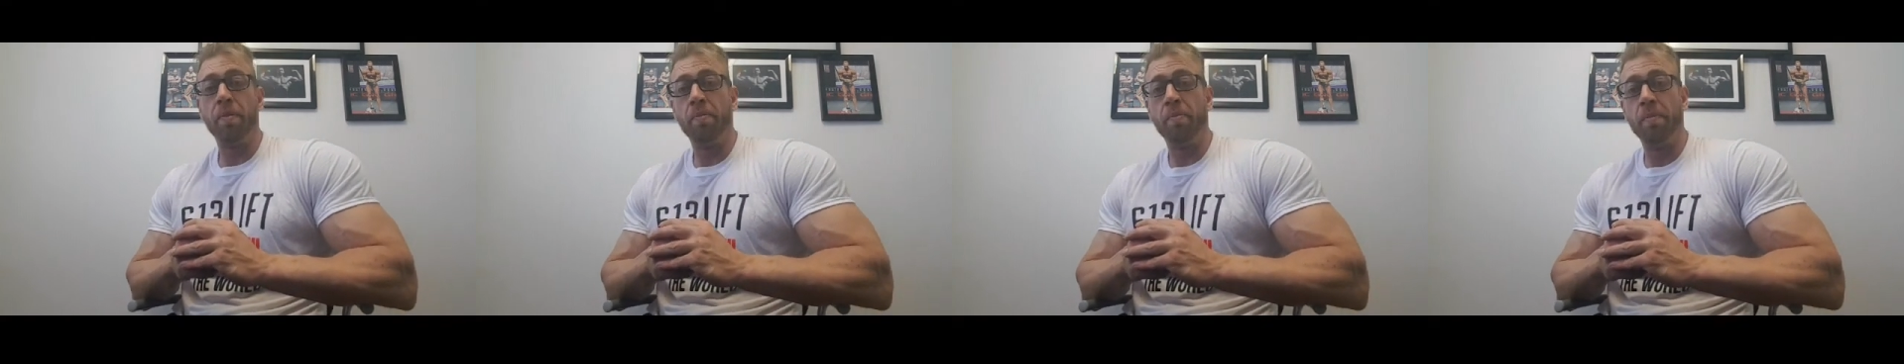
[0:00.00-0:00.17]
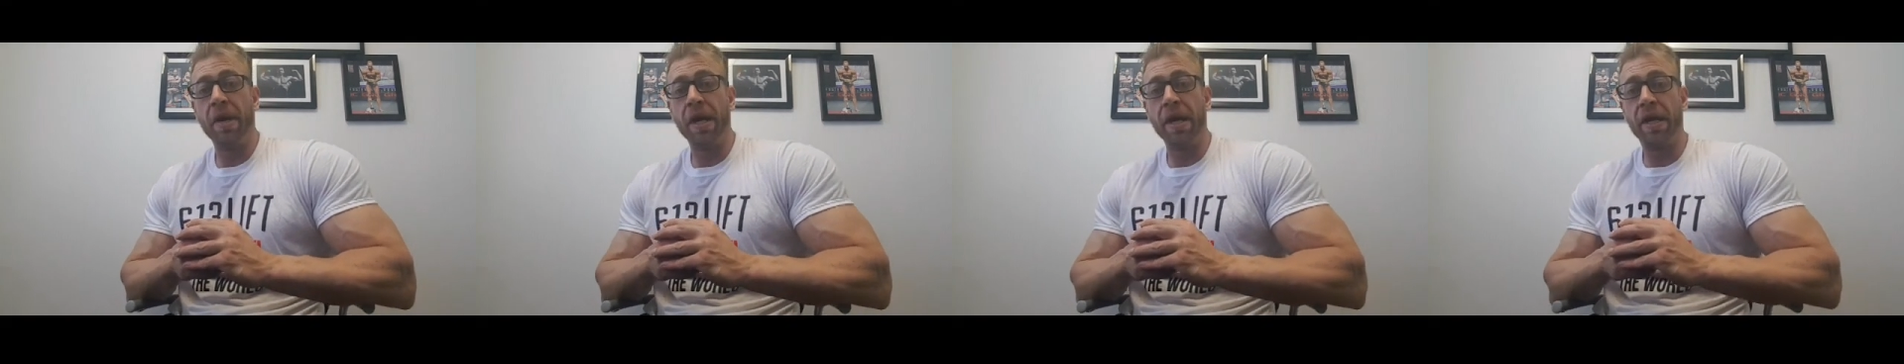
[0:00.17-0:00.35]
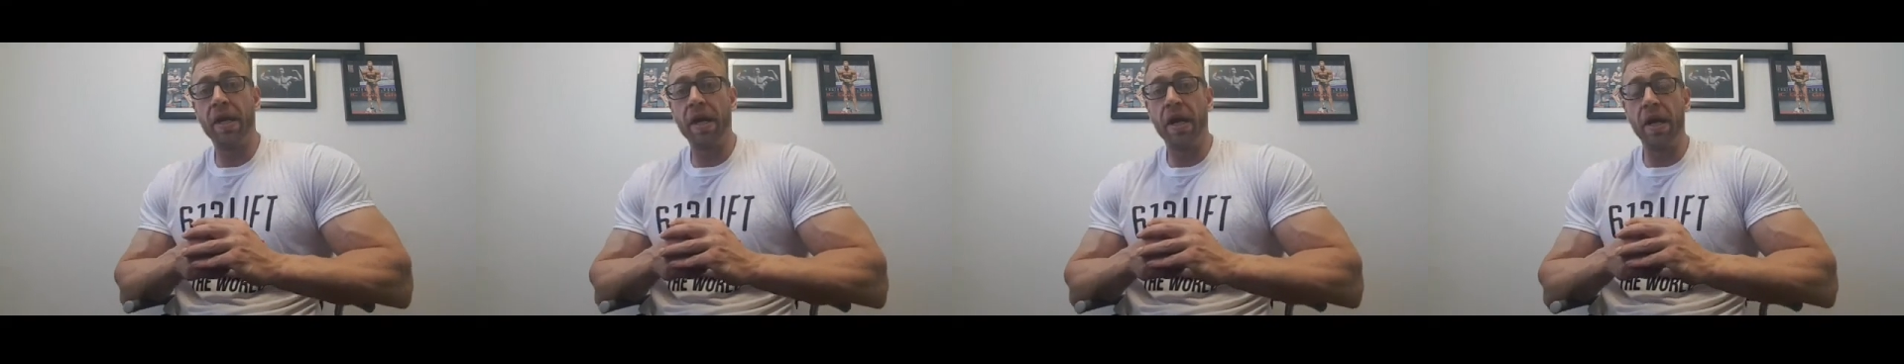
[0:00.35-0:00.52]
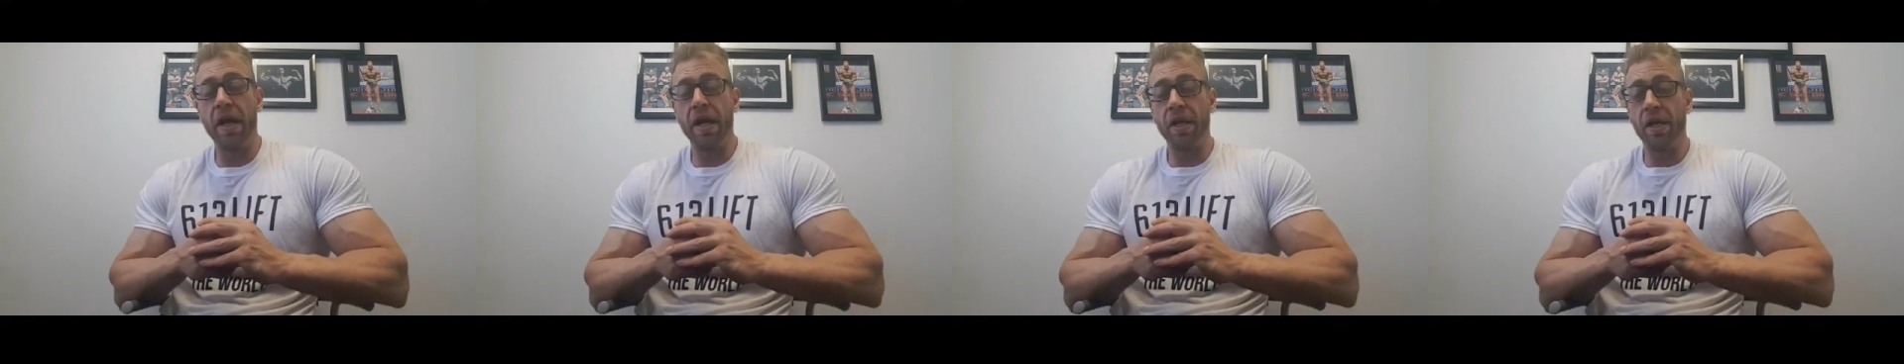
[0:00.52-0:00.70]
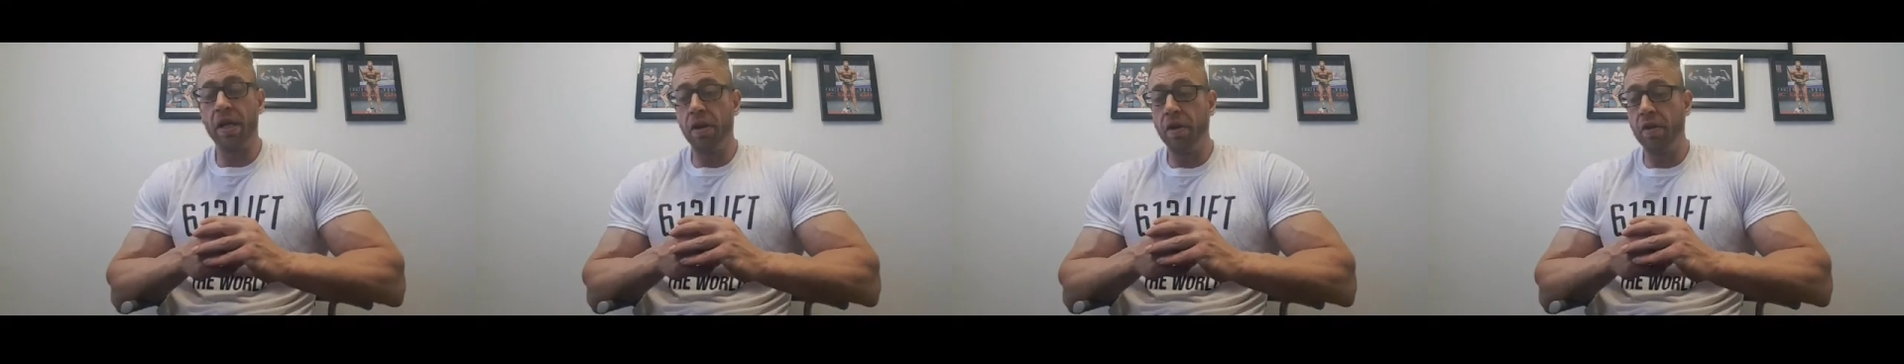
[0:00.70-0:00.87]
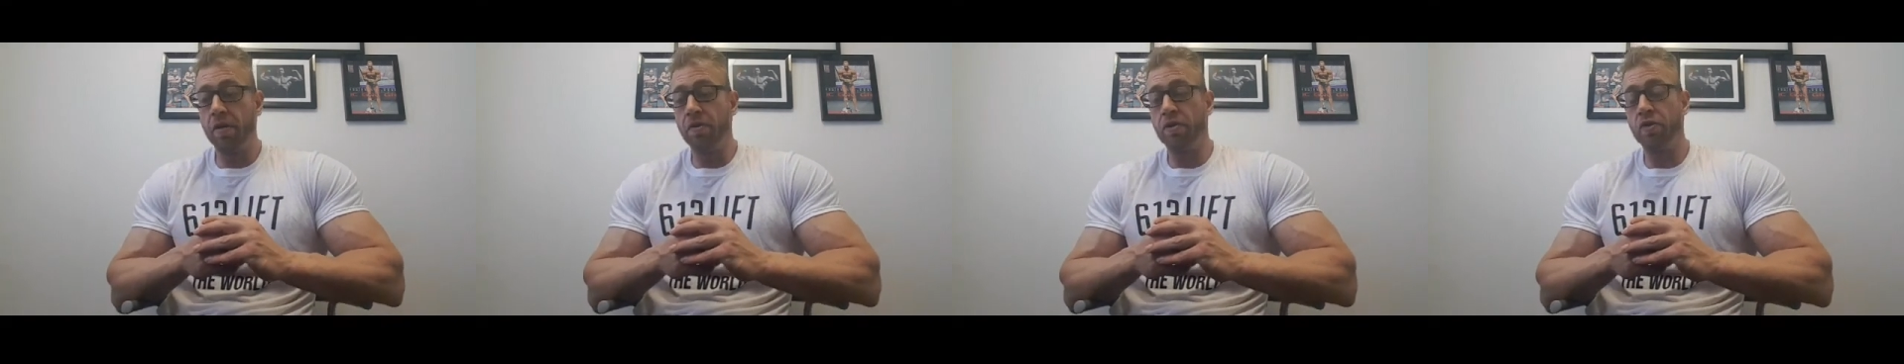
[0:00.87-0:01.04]
and make a
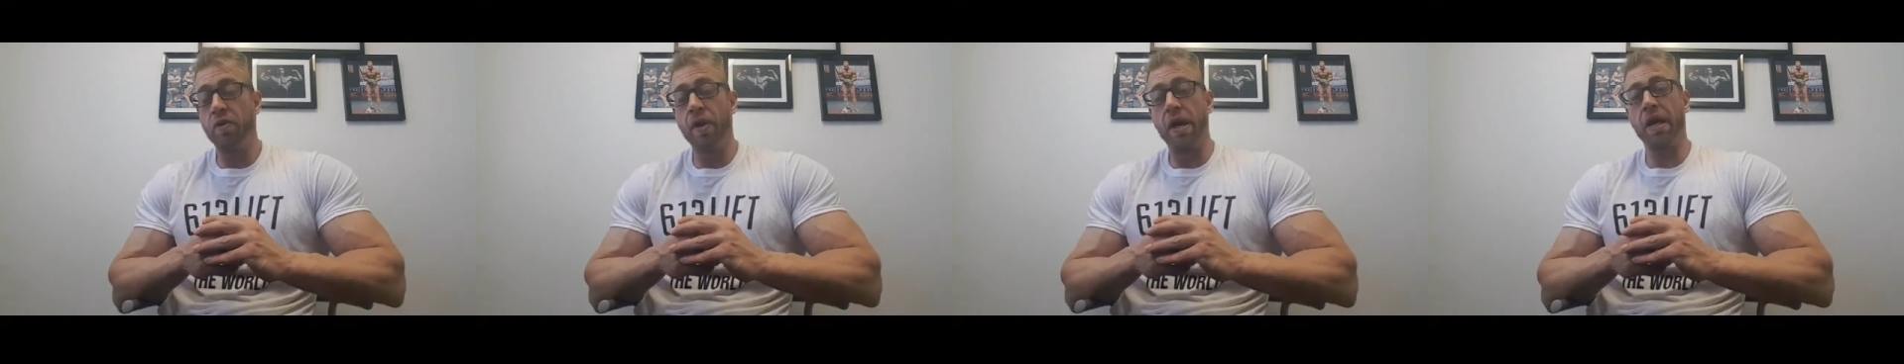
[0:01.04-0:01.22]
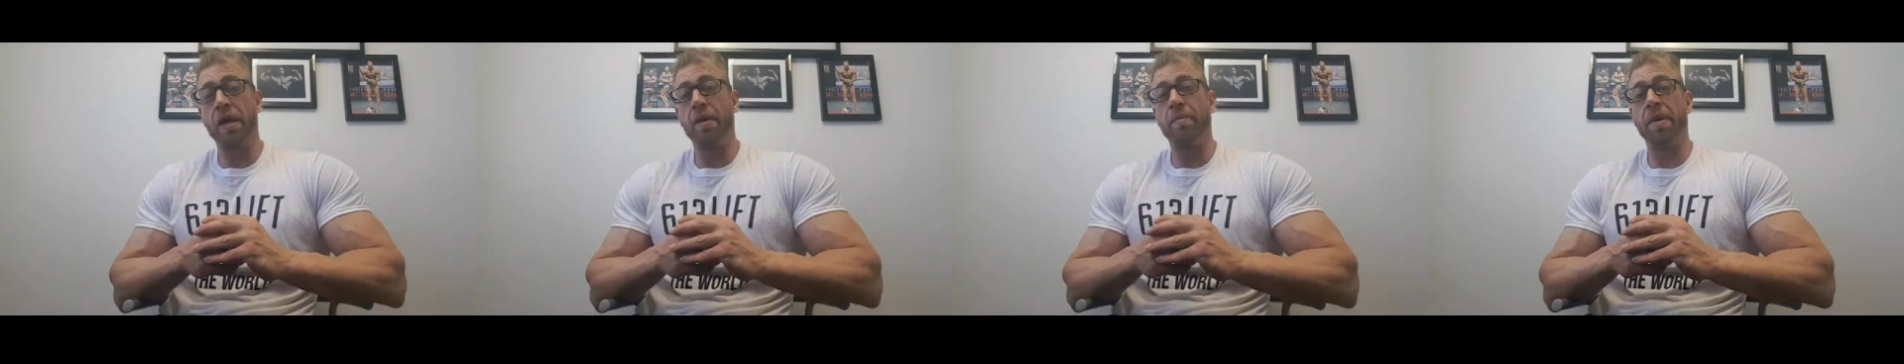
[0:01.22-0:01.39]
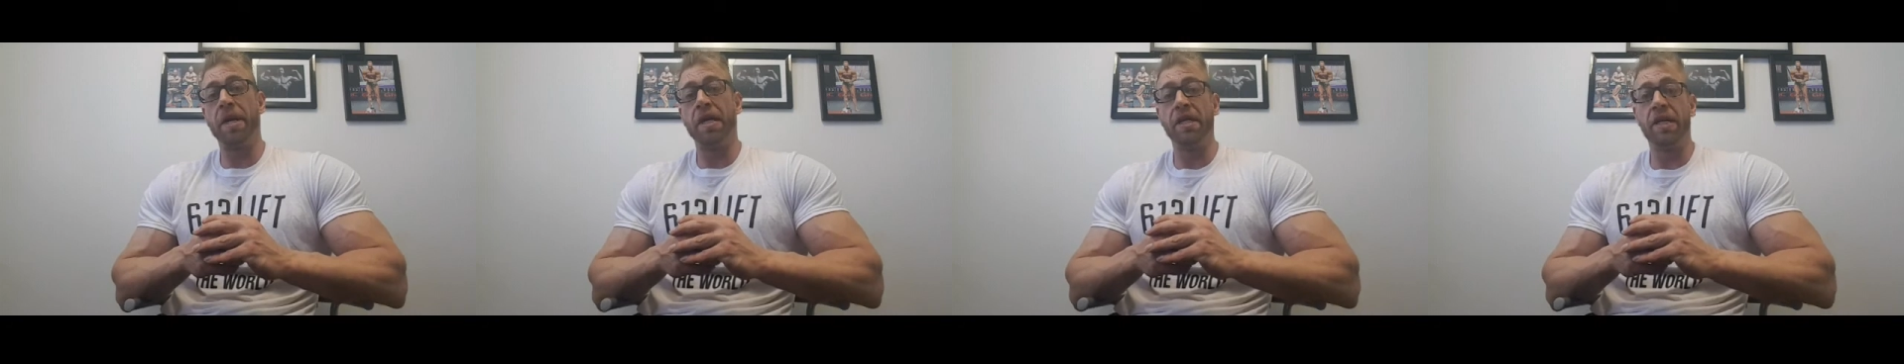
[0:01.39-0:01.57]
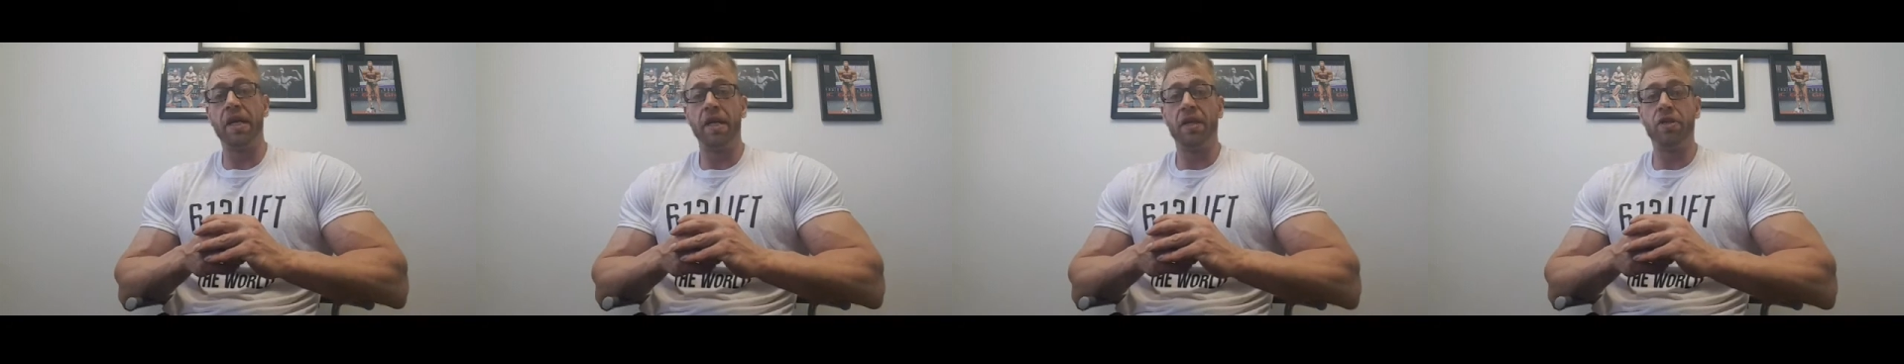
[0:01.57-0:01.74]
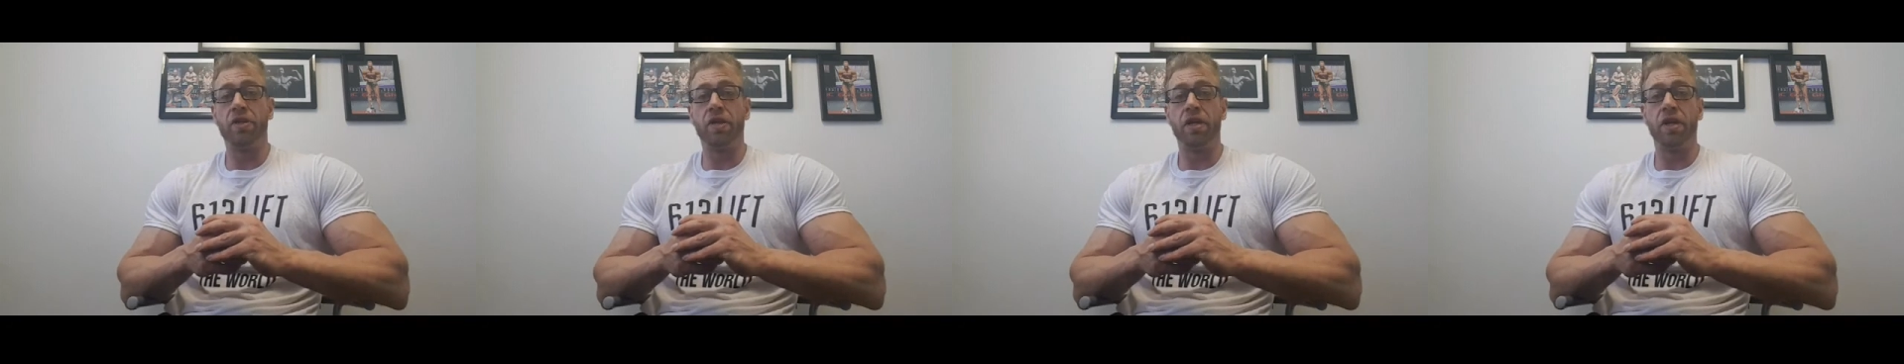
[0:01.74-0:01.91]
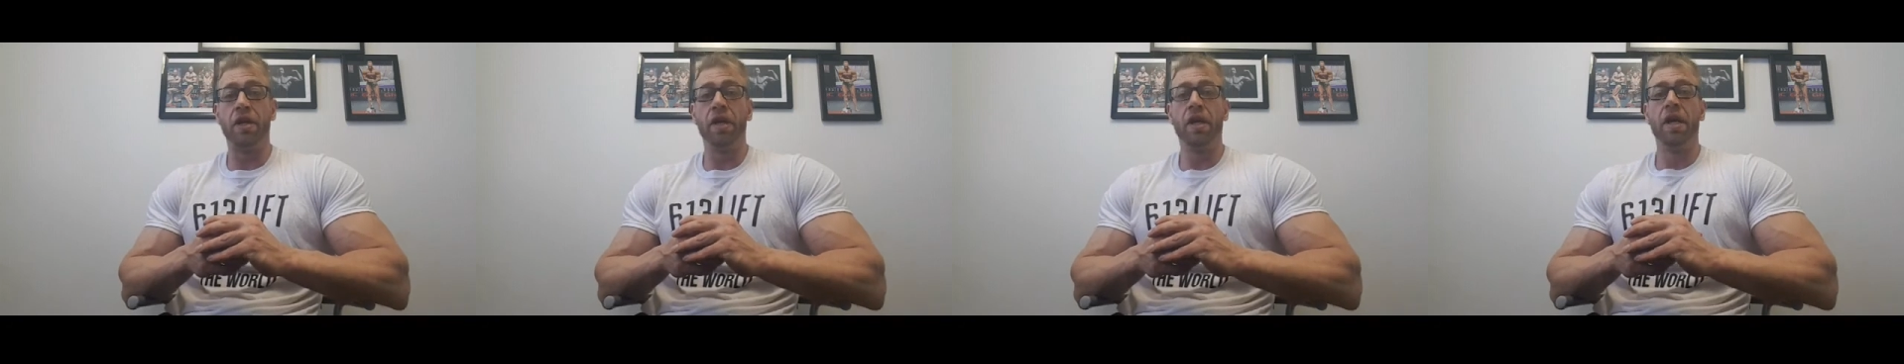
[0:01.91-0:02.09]
huge
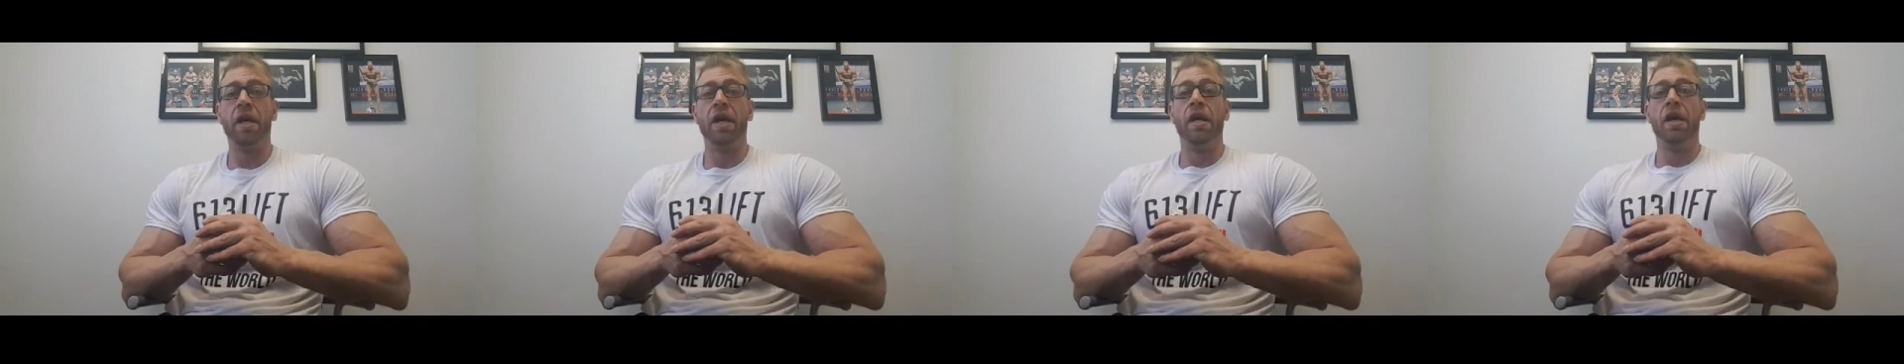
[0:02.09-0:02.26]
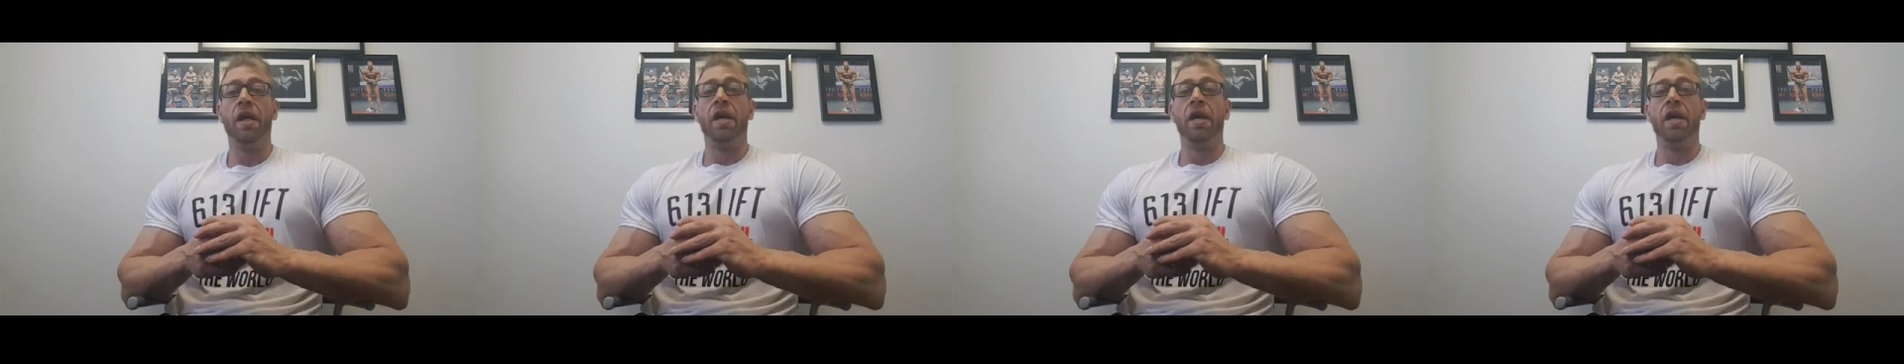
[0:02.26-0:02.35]
recommendation